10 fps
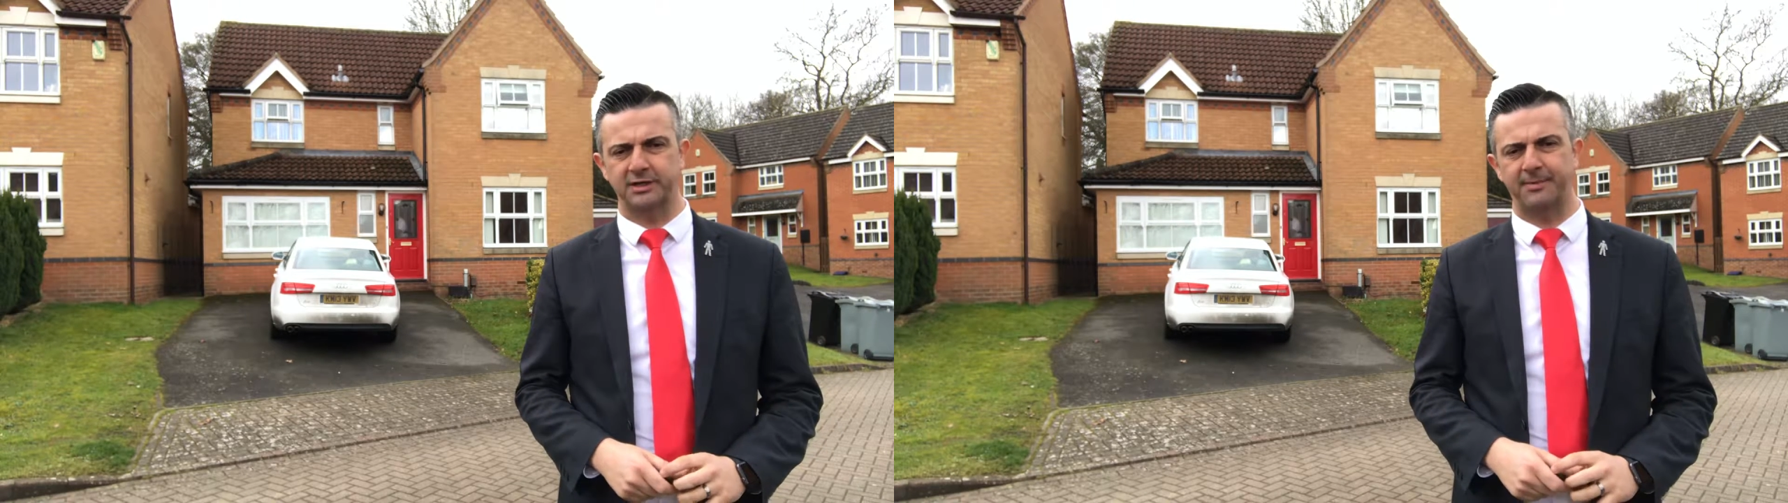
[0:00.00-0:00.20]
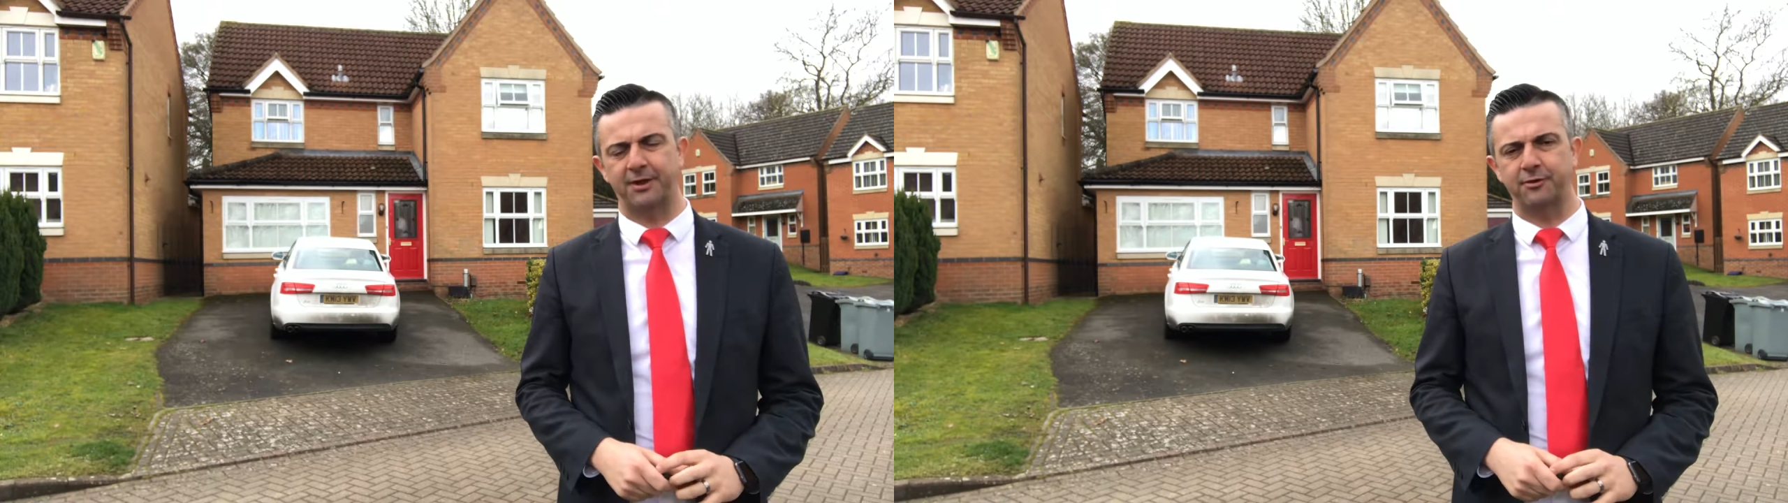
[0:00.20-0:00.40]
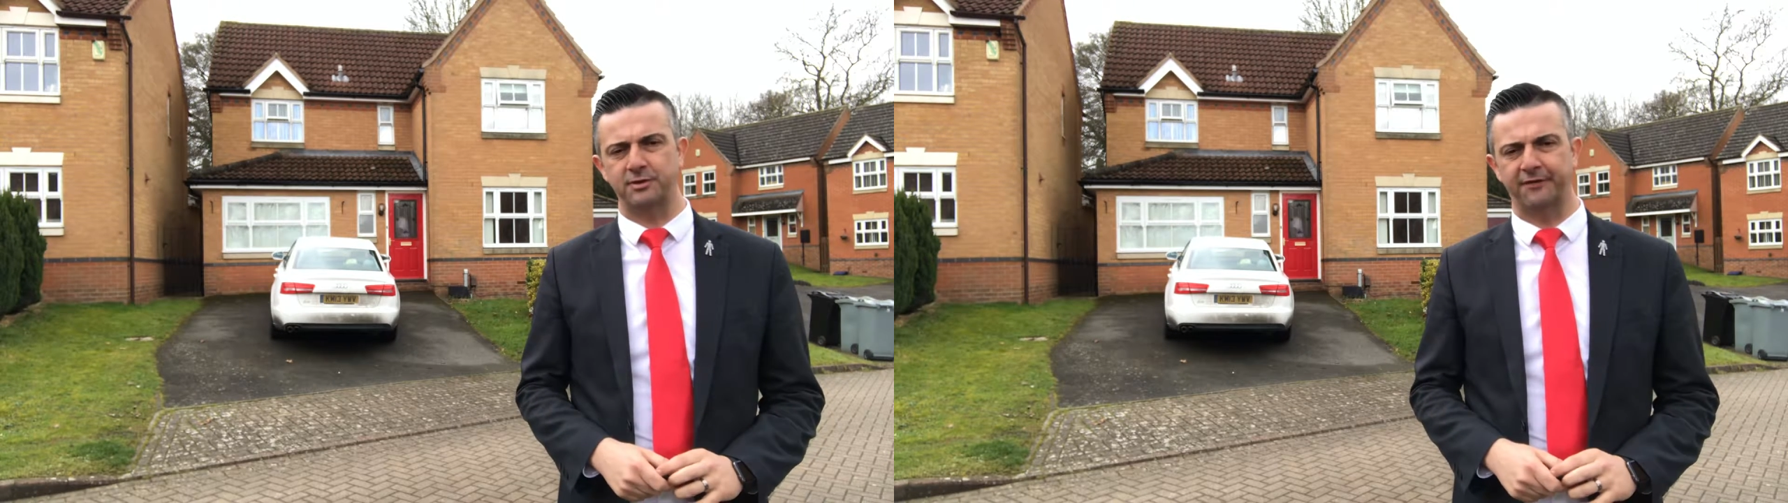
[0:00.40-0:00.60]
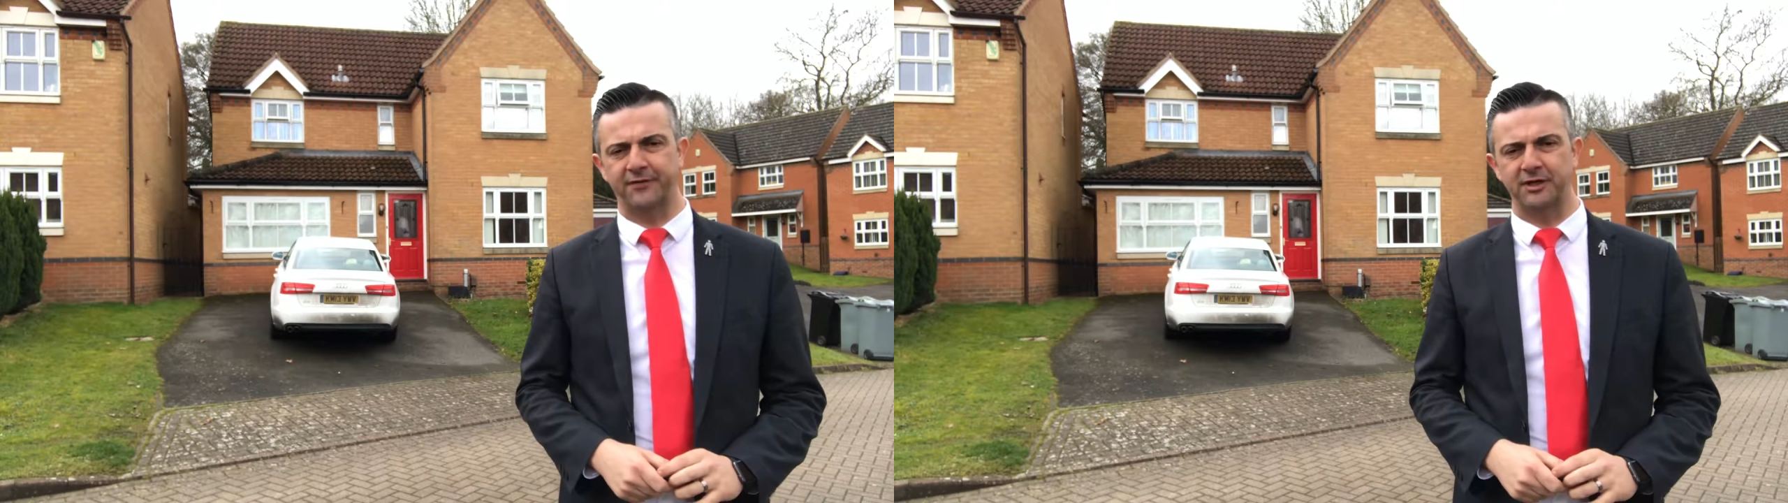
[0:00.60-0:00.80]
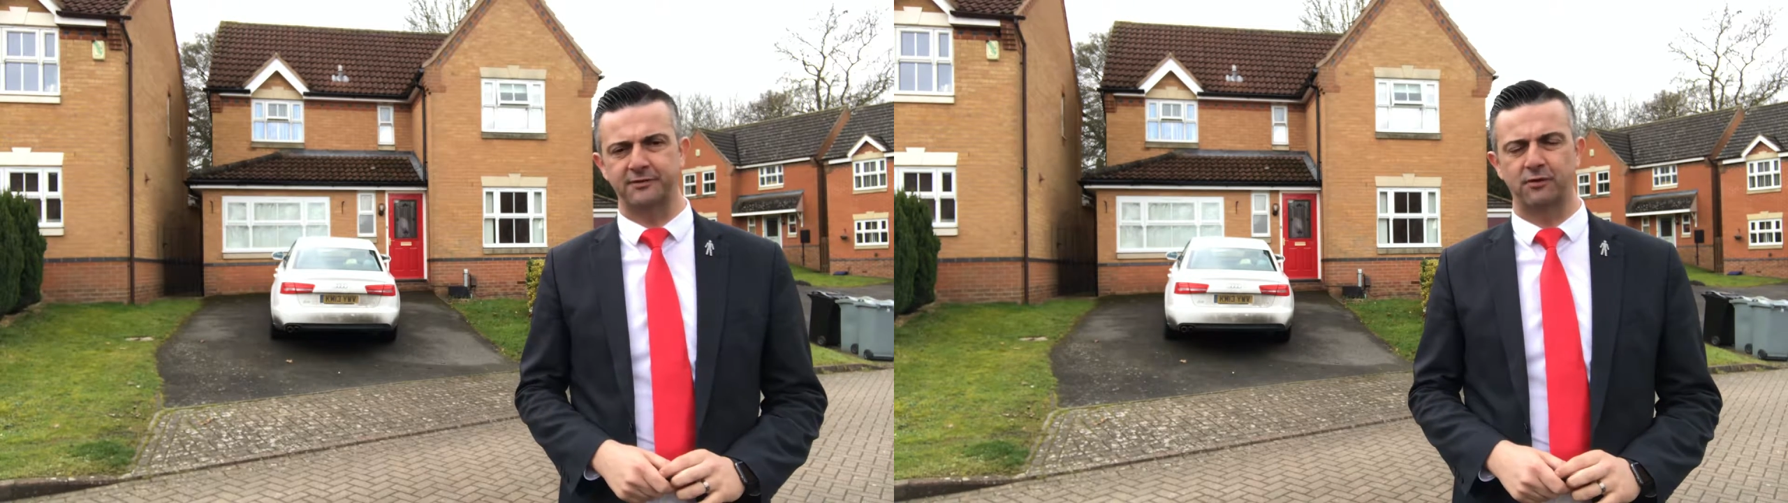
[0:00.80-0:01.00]
There's a bathroom to
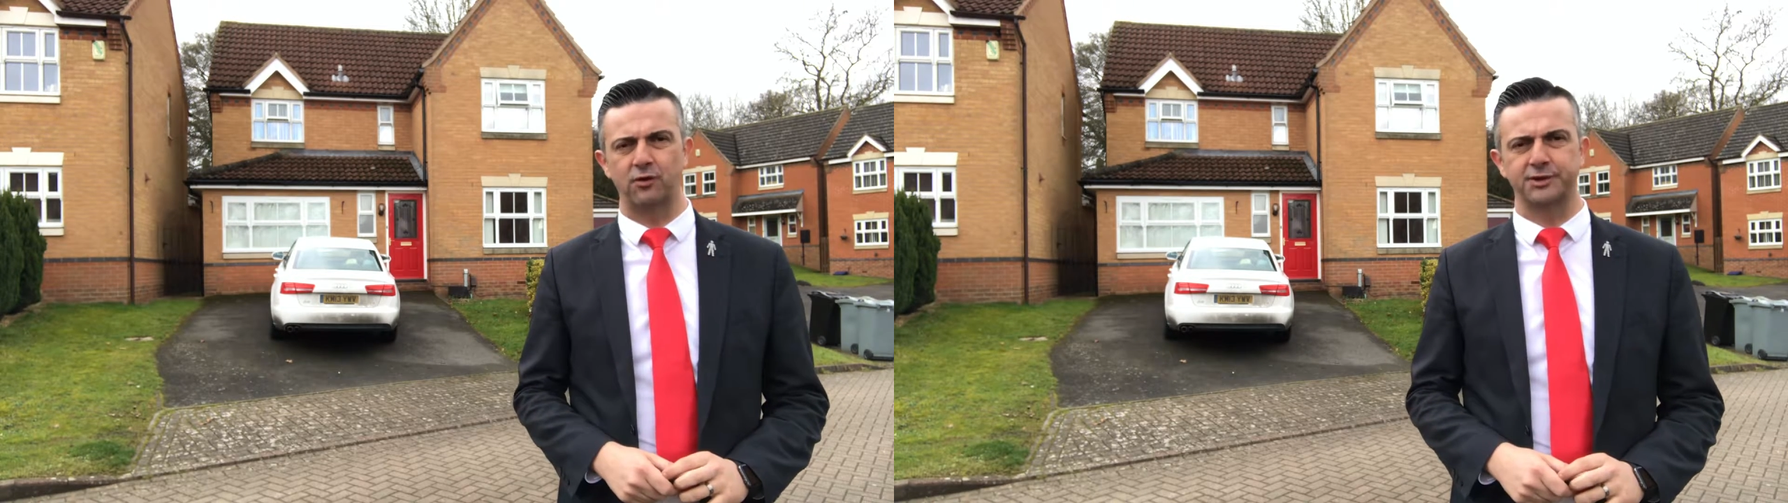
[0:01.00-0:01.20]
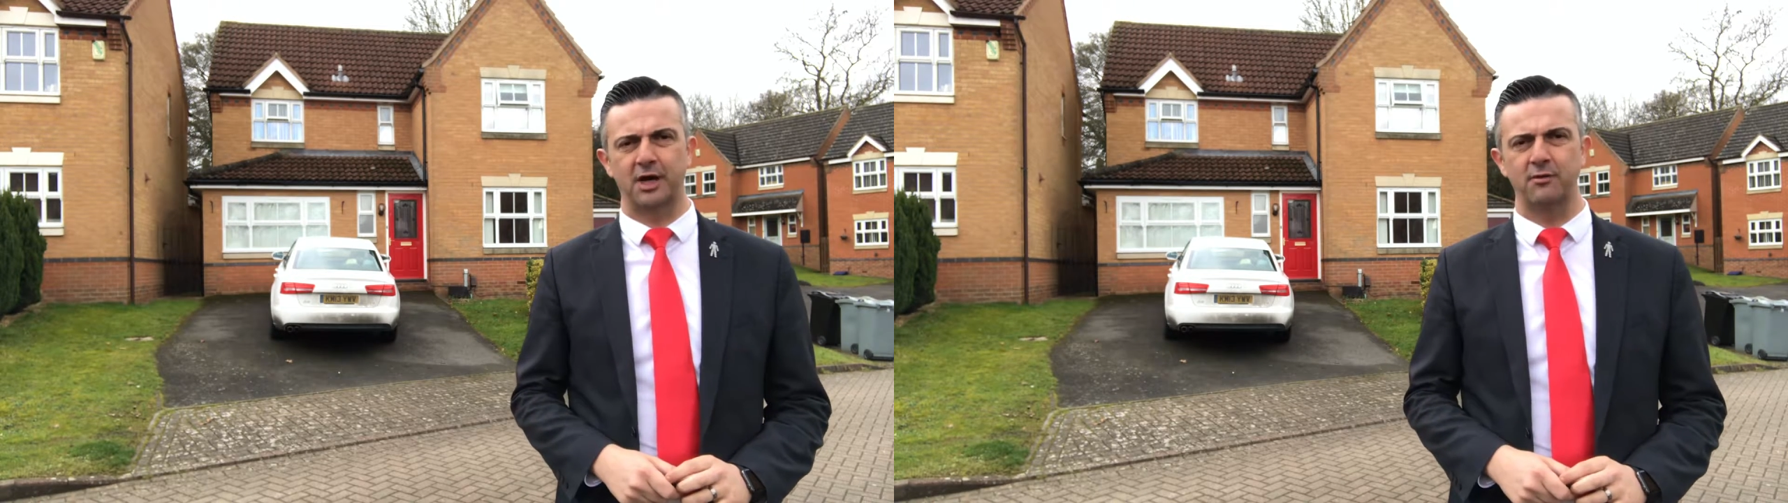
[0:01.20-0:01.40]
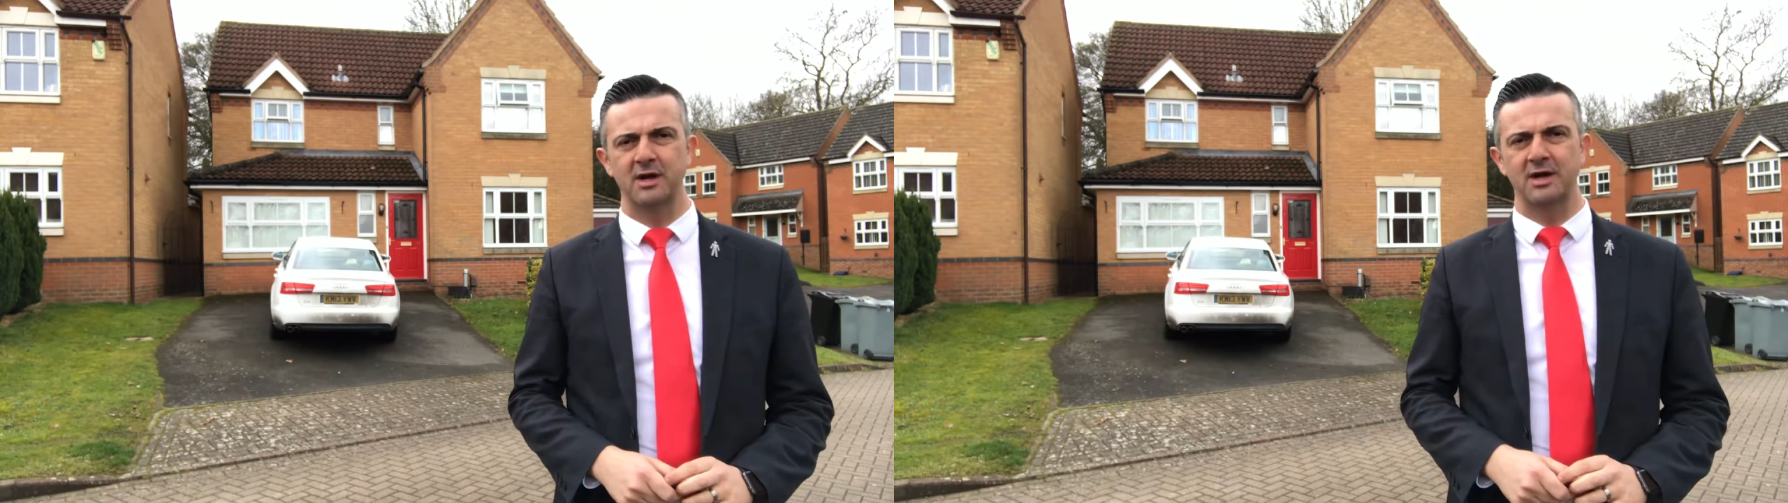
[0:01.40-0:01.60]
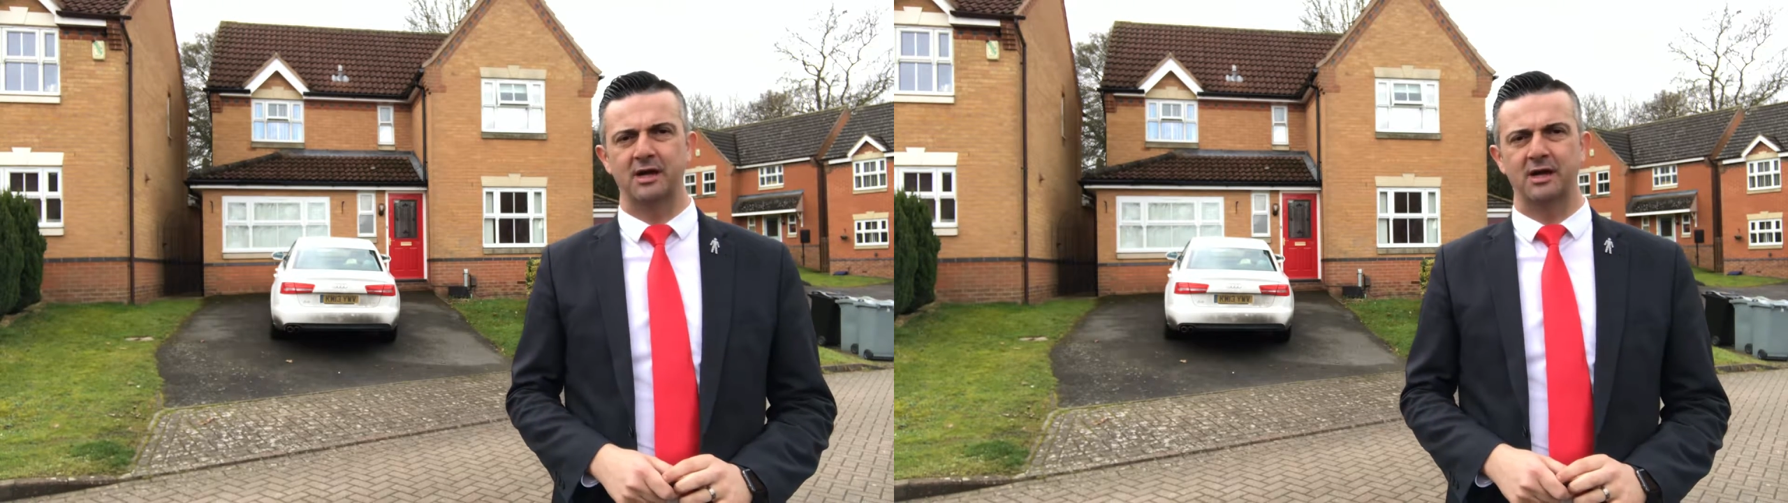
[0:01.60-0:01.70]
the first floor also,